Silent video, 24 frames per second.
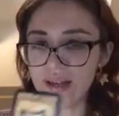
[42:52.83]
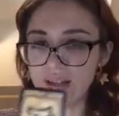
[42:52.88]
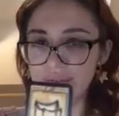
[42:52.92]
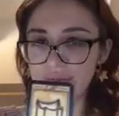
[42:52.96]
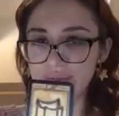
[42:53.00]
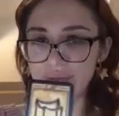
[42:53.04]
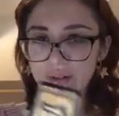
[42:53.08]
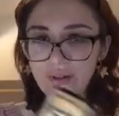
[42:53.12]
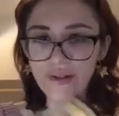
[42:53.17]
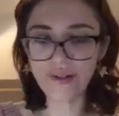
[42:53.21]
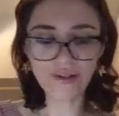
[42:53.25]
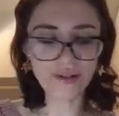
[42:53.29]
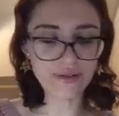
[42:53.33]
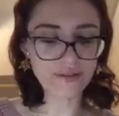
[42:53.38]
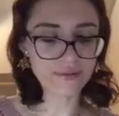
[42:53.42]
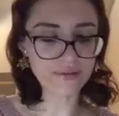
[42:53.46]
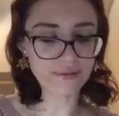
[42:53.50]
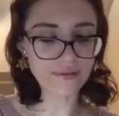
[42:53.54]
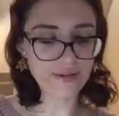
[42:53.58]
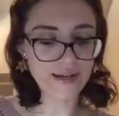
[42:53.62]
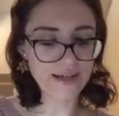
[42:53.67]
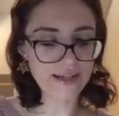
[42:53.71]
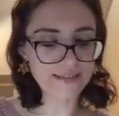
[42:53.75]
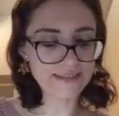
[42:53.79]
Four of
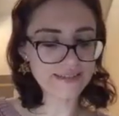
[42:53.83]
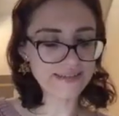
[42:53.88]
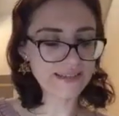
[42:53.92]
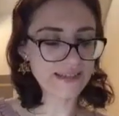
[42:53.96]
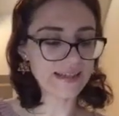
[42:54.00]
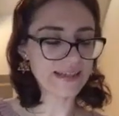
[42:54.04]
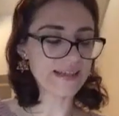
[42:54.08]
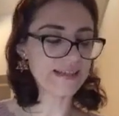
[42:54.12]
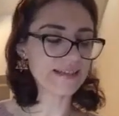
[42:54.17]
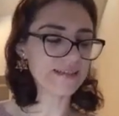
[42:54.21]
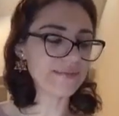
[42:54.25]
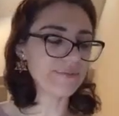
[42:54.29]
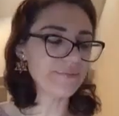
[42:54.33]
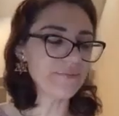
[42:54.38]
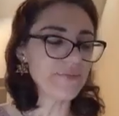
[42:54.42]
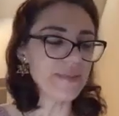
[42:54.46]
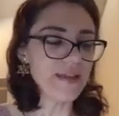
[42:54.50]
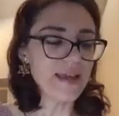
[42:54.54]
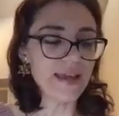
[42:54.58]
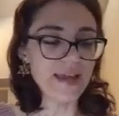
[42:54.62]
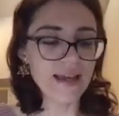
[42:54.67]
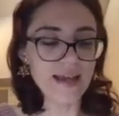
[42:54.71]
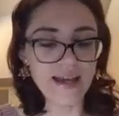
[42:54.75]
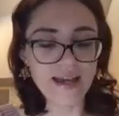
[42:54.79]
Wands here.
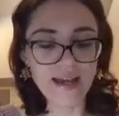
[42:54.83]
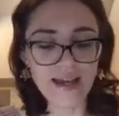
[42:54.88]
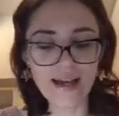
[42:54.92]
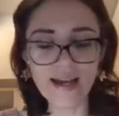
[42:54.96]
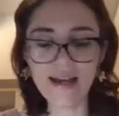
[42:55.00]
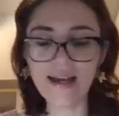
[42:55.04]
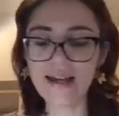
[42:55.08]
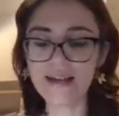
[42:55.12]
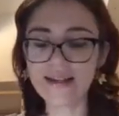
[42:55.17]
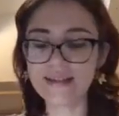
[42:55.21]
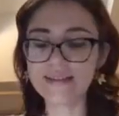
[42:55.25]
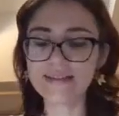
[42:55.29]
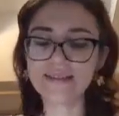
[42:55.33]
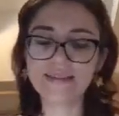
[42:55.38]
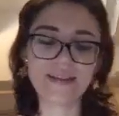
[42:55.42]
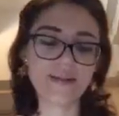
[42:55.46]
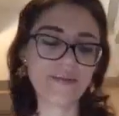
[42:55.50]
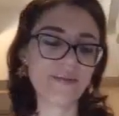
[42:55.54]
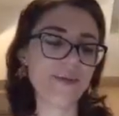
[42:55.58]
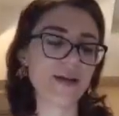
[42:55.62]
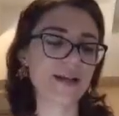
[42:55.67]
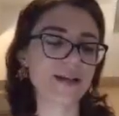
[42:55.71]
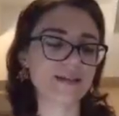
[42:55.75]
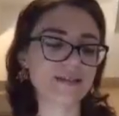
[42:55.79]

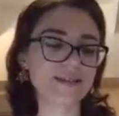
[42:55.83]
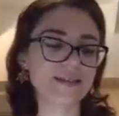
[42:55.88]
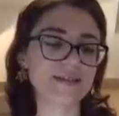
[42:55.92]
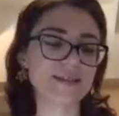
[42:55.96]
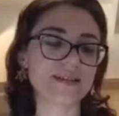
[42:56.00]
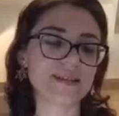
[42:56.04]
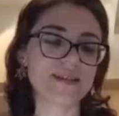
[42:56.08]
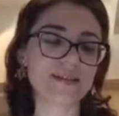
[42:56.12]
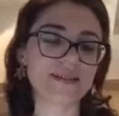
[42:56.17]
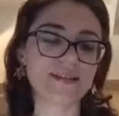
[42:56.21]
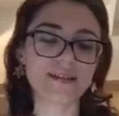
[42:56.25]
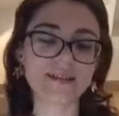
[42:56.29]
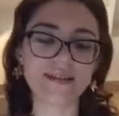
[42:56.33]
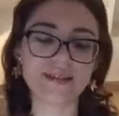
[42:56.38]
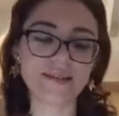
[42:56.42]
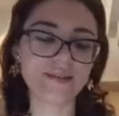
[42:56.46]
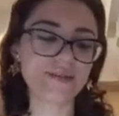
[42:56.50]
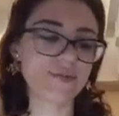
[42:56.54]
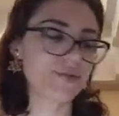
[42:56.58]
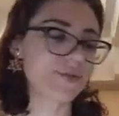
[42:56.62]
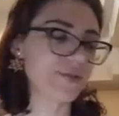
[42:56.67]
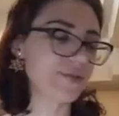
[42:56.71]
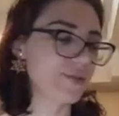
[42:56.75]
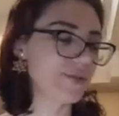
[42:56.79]
Some extra
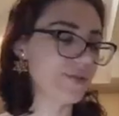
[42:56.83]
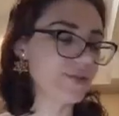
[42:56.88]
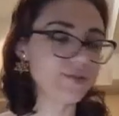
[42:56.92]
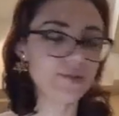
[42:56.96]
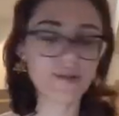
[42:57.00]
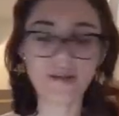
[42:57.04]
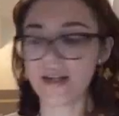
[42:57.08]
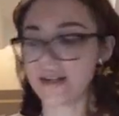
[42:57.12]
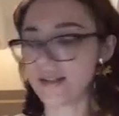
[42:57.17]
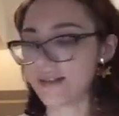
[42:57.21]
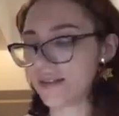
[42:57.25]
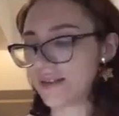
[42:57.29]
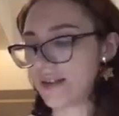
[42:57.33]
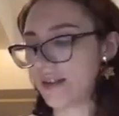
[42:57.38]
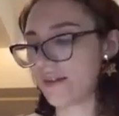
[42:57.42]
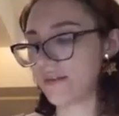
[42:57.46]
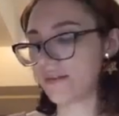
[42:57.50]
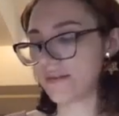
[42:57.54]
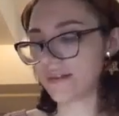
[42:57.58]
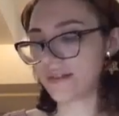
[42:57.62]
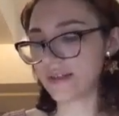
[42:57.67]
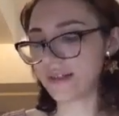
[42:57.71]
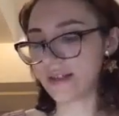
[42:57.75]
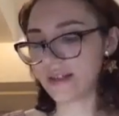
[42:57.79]
cards for you, and
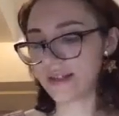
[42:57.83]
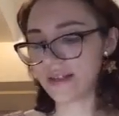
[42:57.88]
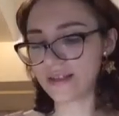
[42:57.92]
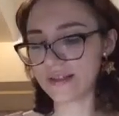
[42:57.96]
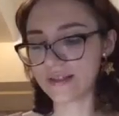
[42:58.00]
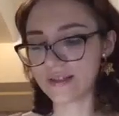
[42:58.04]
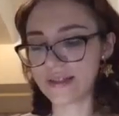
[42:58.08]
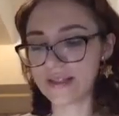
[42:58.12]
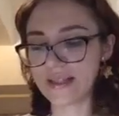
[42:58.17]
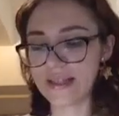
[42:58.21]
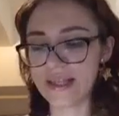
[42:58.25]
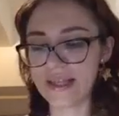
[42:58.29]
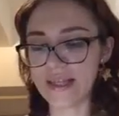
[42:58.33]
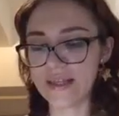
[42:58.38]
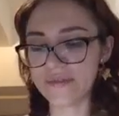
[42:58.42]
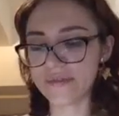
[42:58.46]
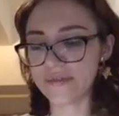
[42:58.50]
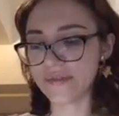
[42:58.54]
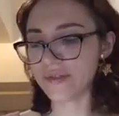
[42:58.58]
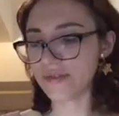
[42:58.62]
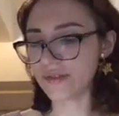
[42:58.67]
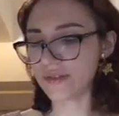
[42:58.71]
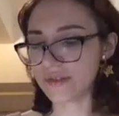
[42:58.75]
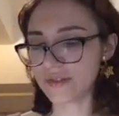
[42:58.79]
definitely
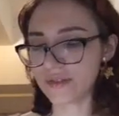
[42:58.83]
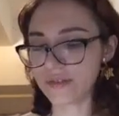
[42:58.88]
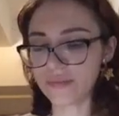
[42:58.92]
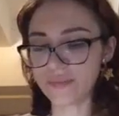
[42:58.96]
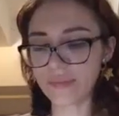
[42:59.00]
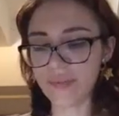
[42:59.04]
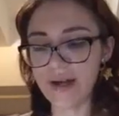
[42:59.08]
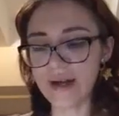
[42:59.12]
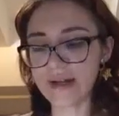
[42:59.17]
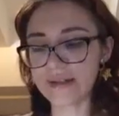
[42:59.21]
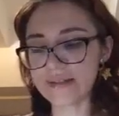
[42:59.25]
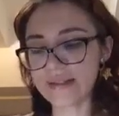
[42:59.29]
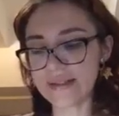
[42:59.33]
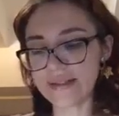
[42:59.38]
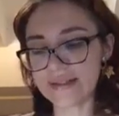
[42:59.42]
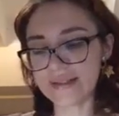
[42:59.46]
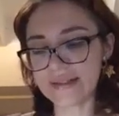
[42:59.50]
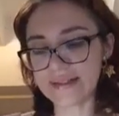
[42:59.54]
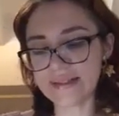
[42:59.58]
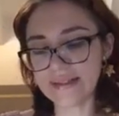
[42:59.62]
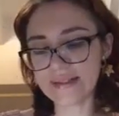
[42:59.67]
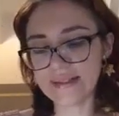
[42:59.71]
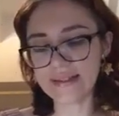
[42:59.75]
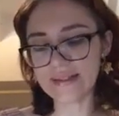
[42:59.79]
for this pile I
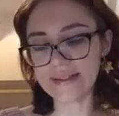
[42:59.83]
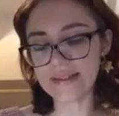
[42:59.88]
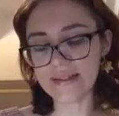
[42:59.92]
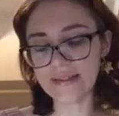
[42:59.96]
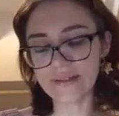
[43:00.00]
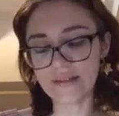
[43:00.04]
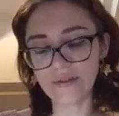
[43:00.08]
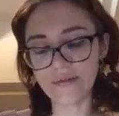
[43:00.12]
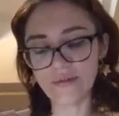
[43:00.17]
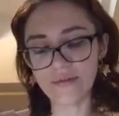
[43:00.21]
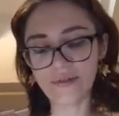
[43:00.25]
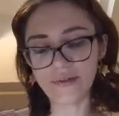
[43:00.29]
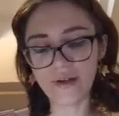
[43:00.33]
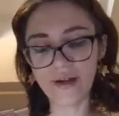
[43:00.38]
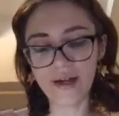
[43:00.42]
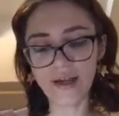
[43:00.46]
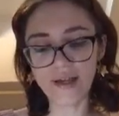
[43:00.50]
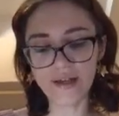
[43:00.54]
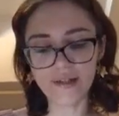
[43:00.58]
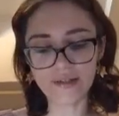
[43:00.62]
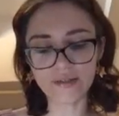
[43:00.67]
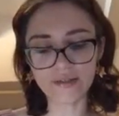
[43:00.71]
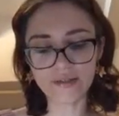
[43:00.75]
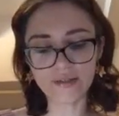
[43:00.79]
need
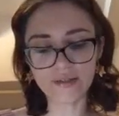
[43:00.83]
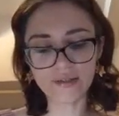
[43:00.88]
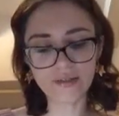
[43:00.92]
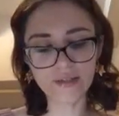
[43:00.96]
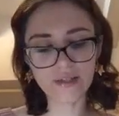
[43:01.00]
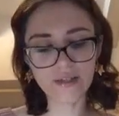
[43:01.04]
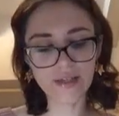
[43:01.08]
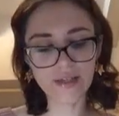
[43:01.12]
clarifiers